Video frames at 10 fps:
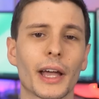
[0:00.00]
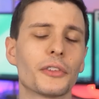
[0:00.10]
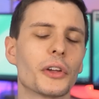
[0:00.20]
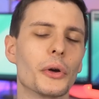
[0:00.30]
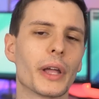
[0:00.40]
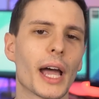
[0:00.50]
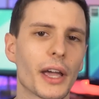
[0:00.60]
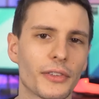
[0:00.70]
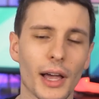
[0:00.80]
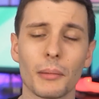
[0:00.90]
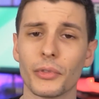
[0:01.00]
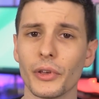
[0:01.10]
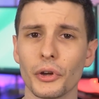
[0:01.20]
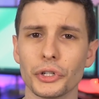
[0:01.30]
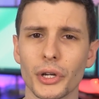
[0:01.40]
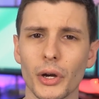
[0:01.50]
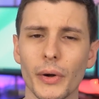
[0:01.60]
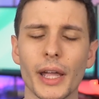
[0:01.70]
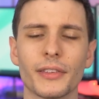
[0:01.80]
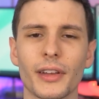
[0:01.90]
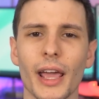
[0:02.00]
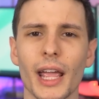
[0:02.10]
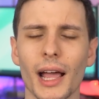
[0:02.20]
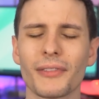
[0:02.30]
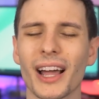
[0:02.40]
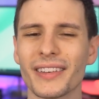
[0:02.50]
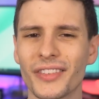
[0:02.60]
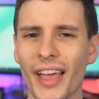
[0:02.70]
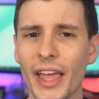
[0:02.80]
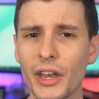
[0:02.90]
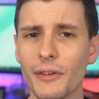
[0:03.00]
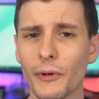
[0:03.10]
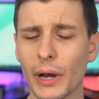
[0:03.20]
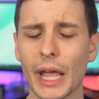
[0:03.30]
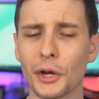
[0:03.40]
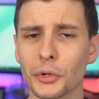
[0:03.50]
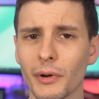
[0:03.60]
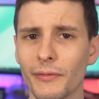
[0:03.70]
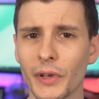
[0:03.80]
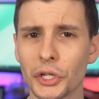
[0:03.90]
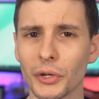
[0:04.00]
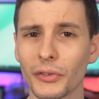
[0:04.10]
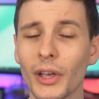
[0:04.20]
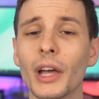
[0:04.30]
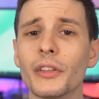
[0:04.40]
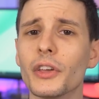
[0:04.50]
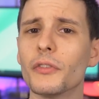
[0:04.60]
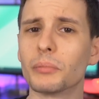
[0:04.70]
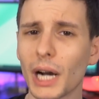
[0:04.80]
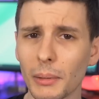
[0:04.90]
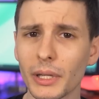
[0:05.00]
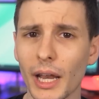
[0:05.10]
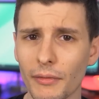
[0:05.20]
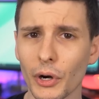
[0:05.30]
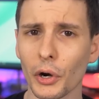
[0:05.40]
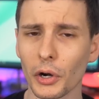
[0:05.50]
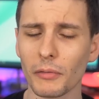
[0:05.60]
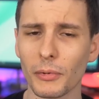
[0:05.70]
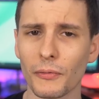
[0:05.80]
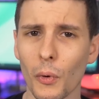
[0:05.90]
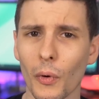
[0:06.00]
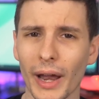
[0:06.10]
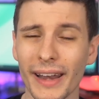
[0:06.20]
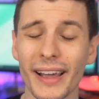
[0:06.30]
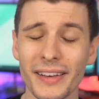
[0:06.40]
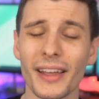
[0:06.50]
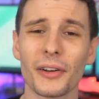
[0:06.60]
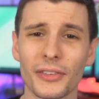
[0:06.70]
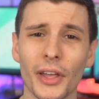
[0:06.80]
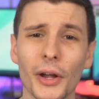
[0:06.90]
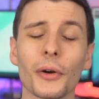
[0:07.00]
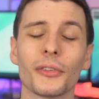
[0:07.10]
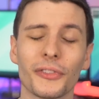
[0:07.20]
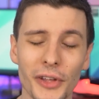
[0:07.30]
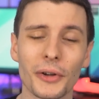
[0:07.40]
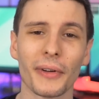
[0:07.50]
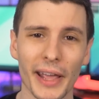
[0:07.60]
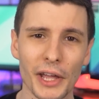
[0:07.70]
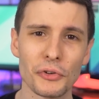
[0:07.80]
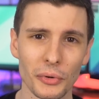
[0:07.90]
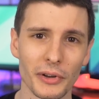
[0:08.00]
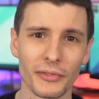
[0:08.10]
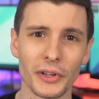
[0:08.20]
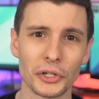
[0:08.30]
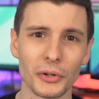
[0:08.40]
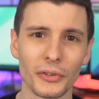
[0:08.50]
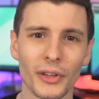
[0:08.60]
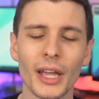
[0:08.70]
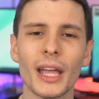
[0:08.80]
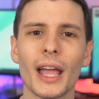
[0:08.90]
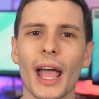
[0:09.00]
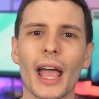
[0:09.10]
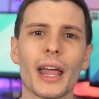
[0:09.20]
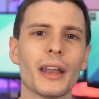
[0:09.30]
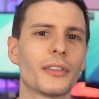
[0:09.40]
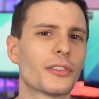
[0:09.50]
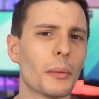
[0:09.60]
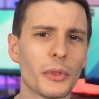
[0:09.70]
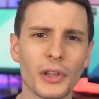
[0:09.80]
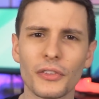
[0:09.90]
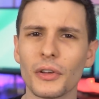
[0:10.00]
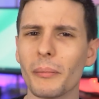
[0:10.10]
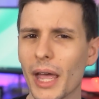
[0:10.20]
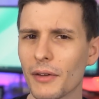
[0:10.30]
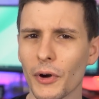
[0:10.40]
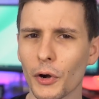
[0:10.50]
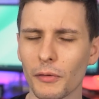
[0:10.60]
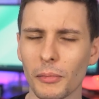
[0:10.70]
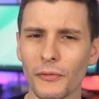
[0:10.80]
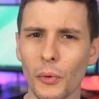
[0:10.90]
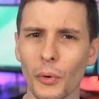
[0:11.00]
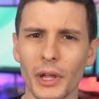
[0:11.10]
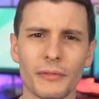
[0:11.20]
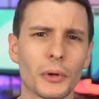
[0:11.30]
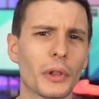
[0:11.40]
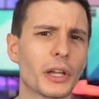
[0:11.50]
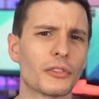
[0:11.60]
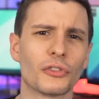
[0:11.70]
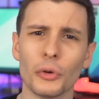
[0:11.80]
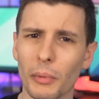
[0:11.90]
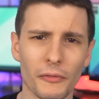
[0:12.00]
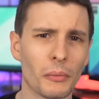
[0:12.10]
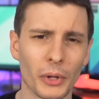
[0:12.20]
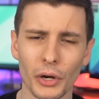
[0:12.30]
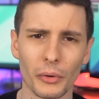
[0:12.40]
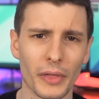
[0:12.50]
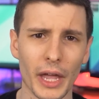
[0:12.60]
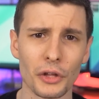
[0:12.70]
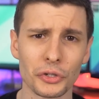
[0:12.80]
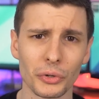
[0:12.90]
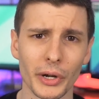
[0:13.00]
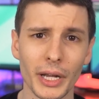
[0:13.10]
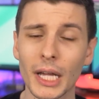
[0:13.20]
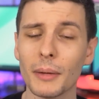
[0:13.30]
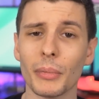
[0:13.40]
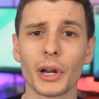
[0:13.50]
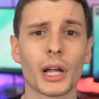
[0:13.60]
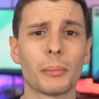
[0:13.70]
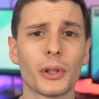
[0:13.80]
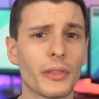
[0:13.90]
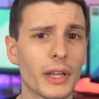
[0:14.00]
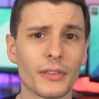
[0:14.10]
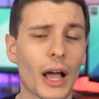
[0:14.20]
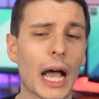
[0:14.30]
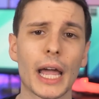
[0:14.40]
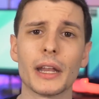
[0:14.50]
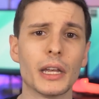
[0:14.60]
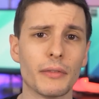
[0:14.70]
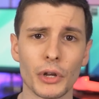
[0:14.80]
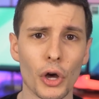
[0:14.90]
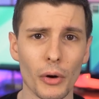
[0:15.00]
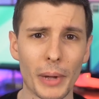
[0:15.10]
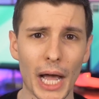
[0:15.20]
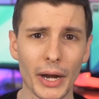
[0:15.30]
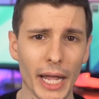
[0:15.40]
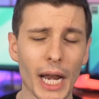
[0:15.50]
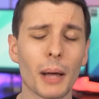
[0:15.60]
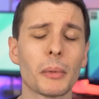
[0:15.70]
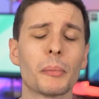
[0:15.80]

How's it going guys? I'm ThioJoe, and today I've got 10 different Android features that you've probably never heard of before and I dare say are secret Android features. And some of these you may have heard of before if you're like super familiar with Android, but a couple of these I didn't even know about and I'm